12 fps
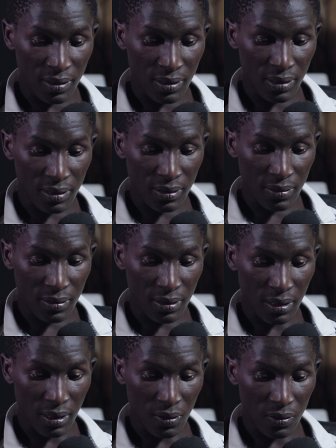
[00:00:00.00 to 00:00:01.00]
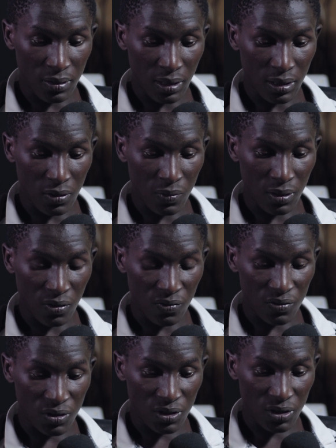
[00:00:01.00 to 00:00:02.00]
take out a little bit
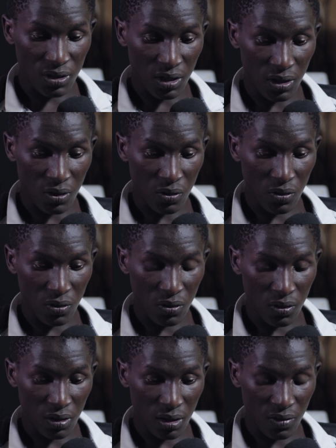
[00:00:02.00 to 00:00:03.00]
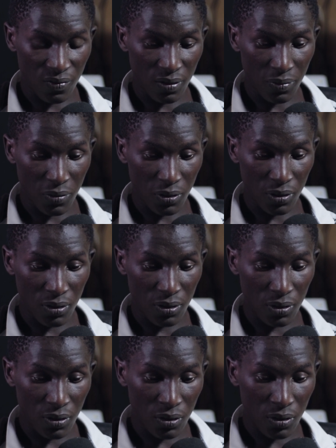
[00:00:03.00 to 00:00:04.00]
of shadow even more
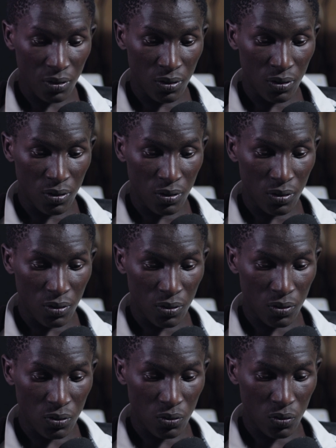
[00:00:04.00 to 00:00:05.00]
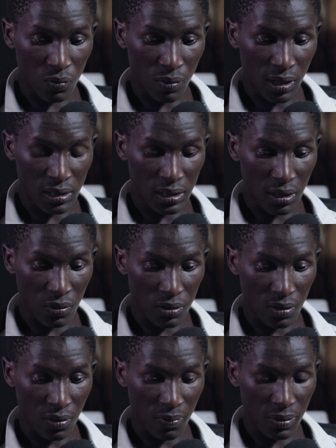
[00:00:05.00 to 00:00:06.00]
to brighten
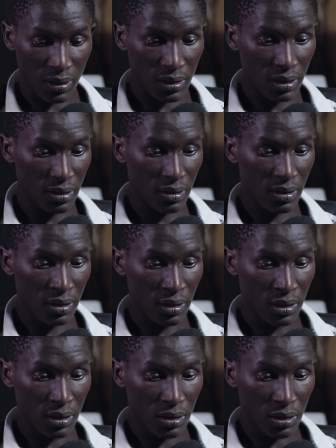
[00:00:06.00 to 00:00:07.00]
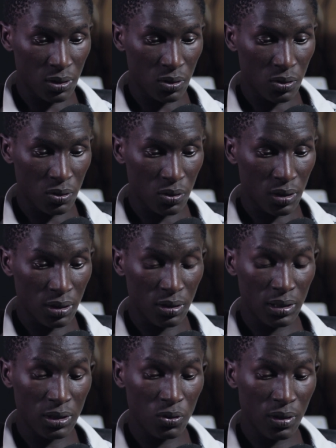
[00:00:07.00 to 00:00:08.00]
out our picture. So the
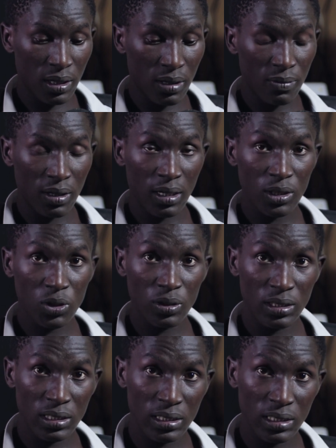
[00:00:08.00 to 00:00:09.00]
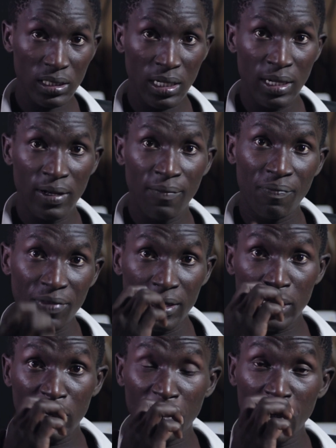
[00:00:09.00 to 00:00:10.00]
reason as to why I'm choosing
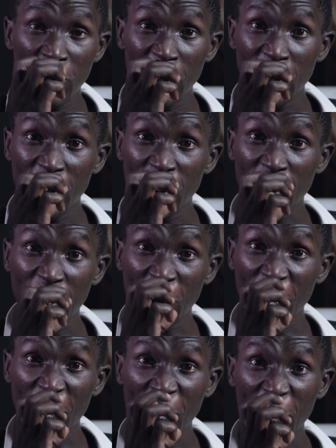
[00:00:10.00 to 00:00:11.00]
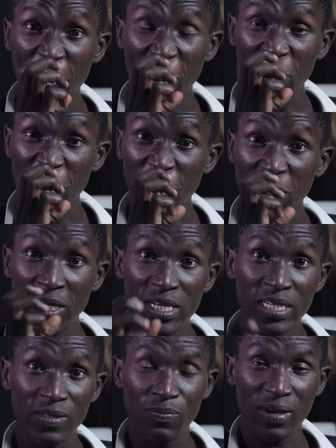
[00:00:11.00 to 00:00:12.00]
this phone as an
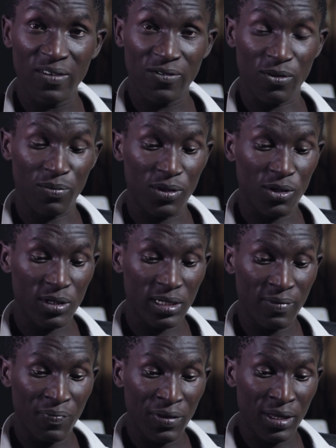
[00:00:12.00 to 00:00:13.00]
editing platform, because